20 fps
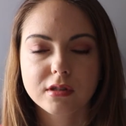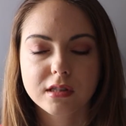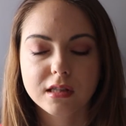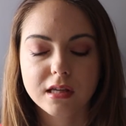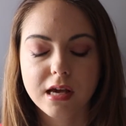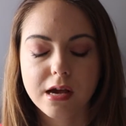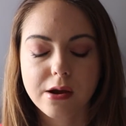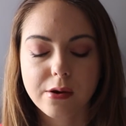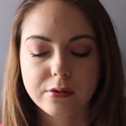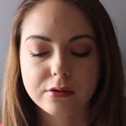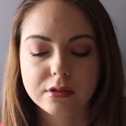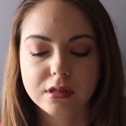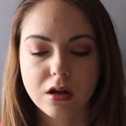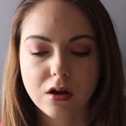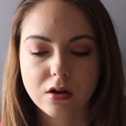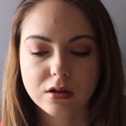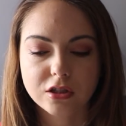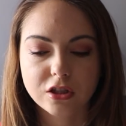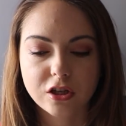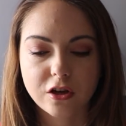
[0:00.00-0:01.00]
the year, as
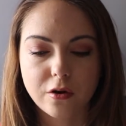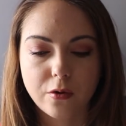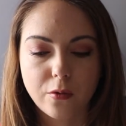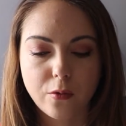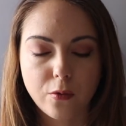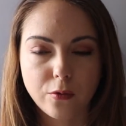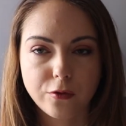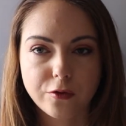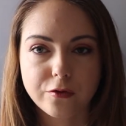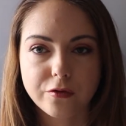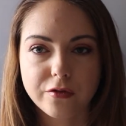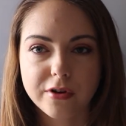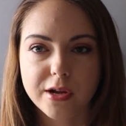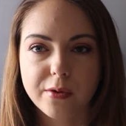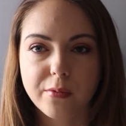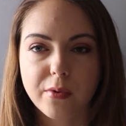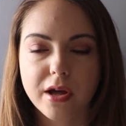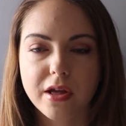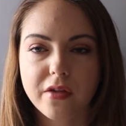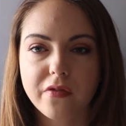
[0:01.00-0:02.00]
last year all 3
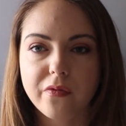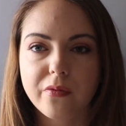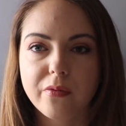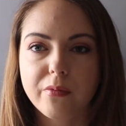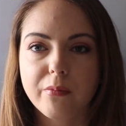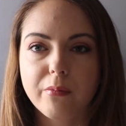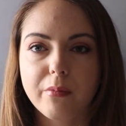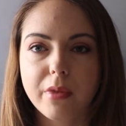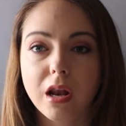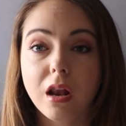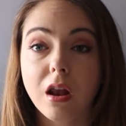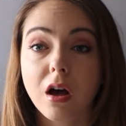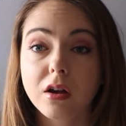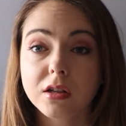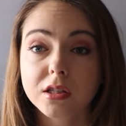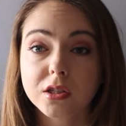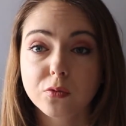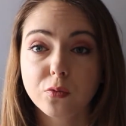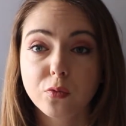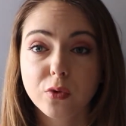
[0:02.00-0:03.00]
were in my
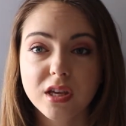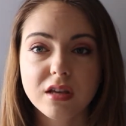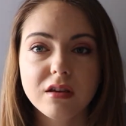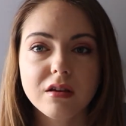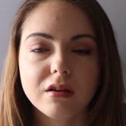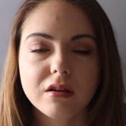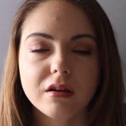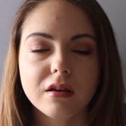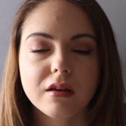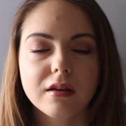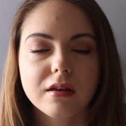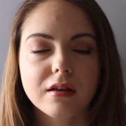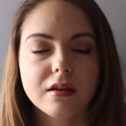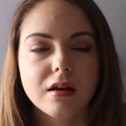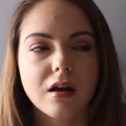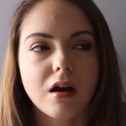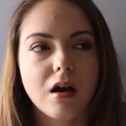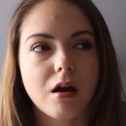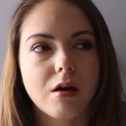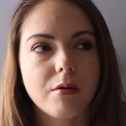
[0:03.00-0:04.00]
last week
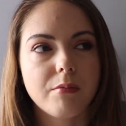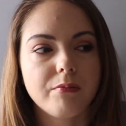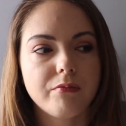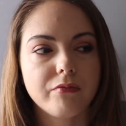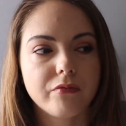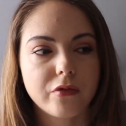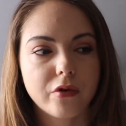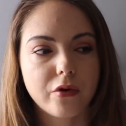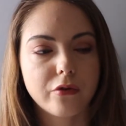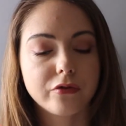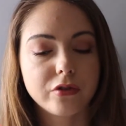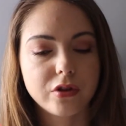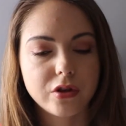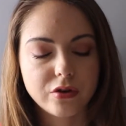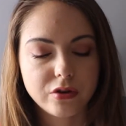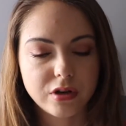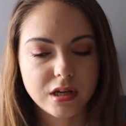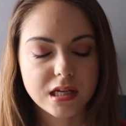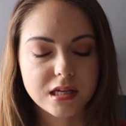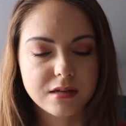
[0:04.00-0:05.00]
of
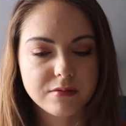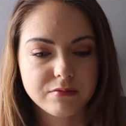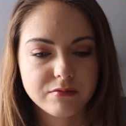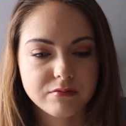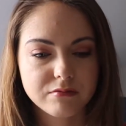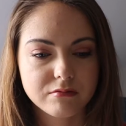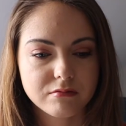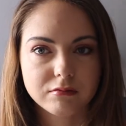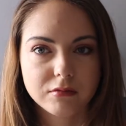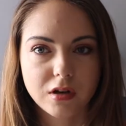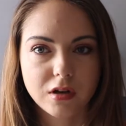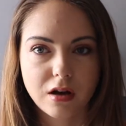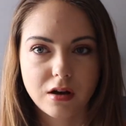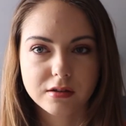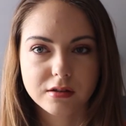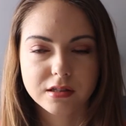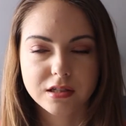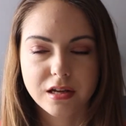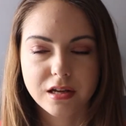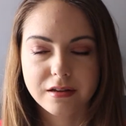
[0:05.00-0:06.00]
uni
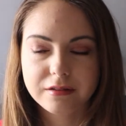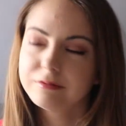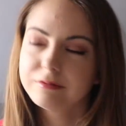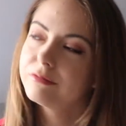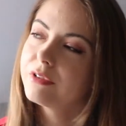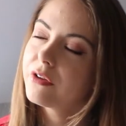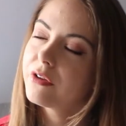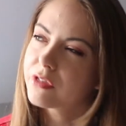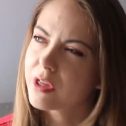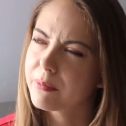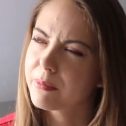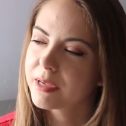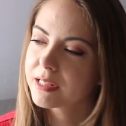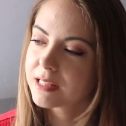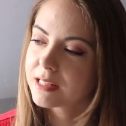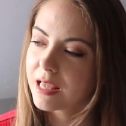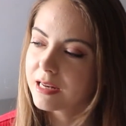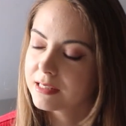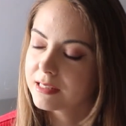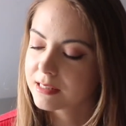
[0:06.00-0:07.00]
last year, if that
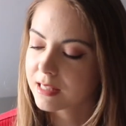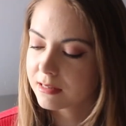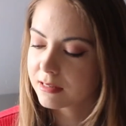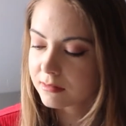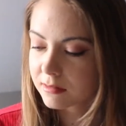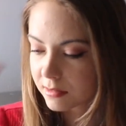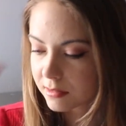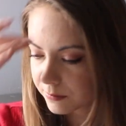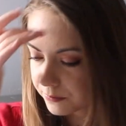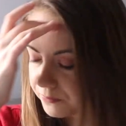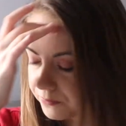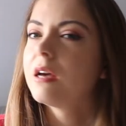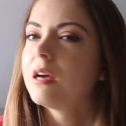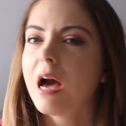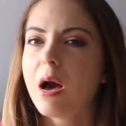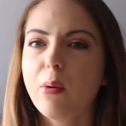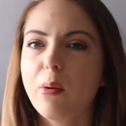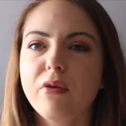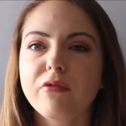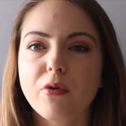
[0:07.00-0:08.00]
makes any sense.
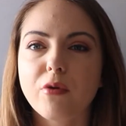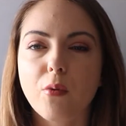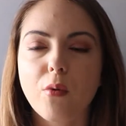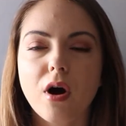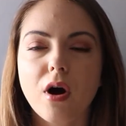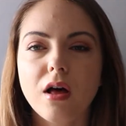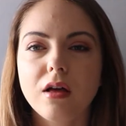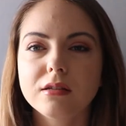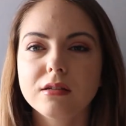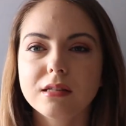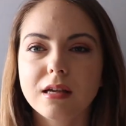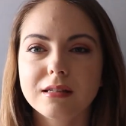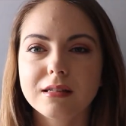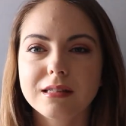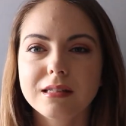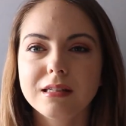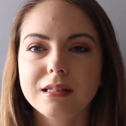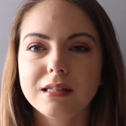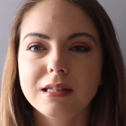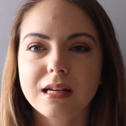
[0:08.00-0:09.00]
However, whilst I
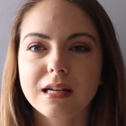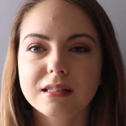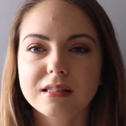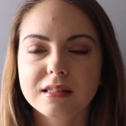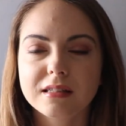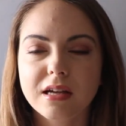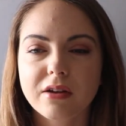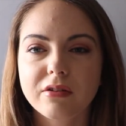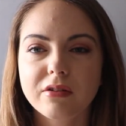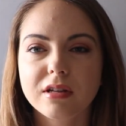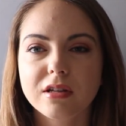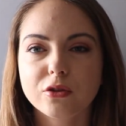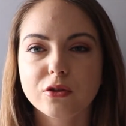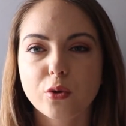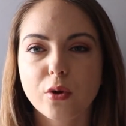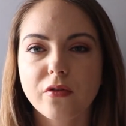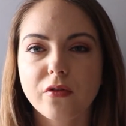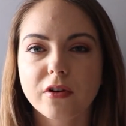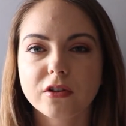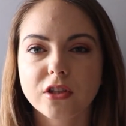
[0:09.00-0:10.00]
didn't necessarily
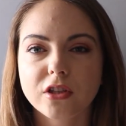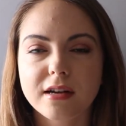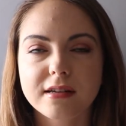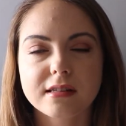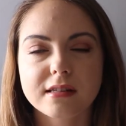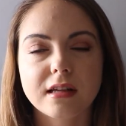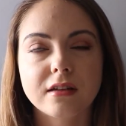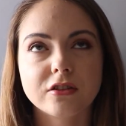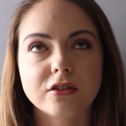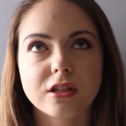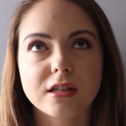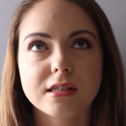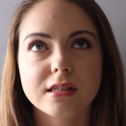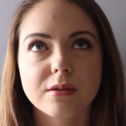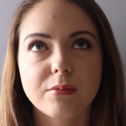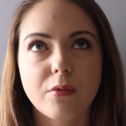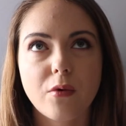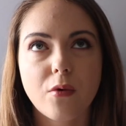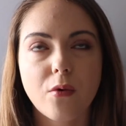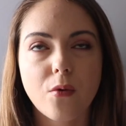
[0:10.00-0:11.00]
enjoy French
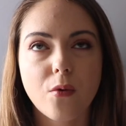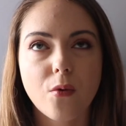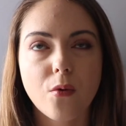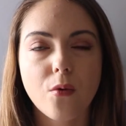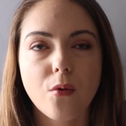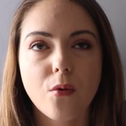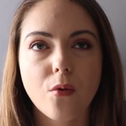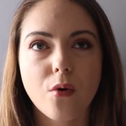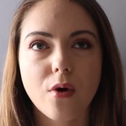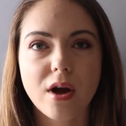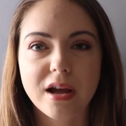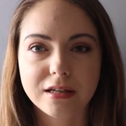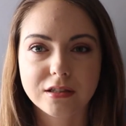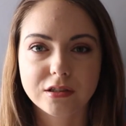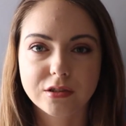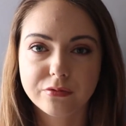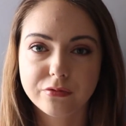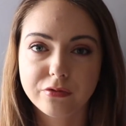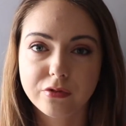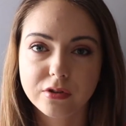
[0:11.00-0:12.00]
existentialism or
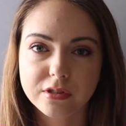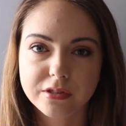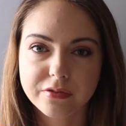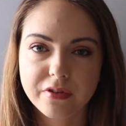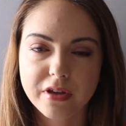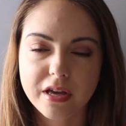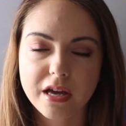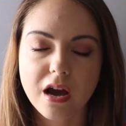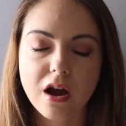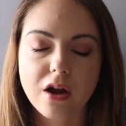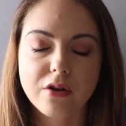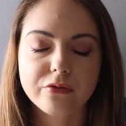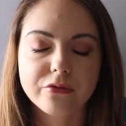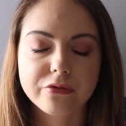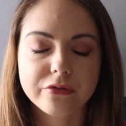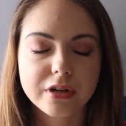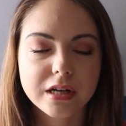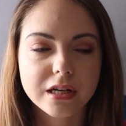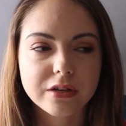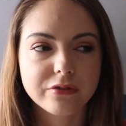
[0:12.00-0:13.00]
ancient philosophy, I
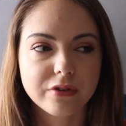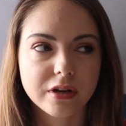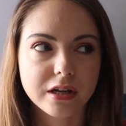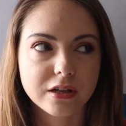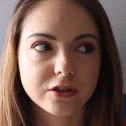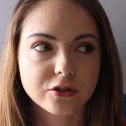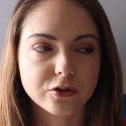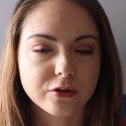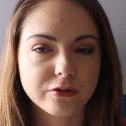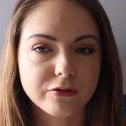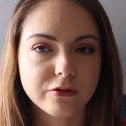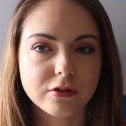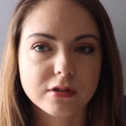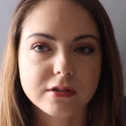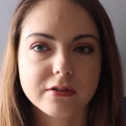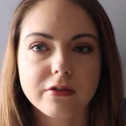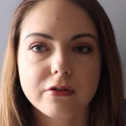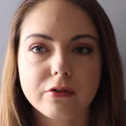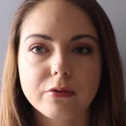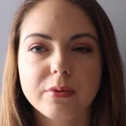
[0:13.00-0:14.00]
really enjoyed
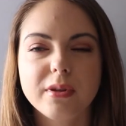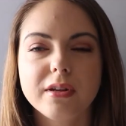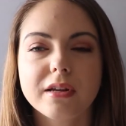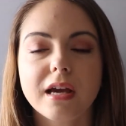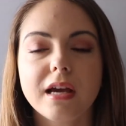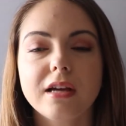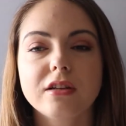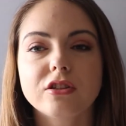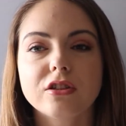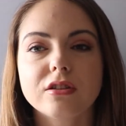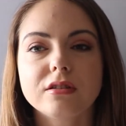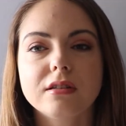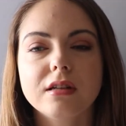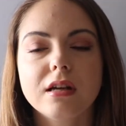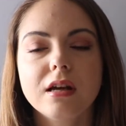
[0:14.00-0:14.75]
philosophy of communication.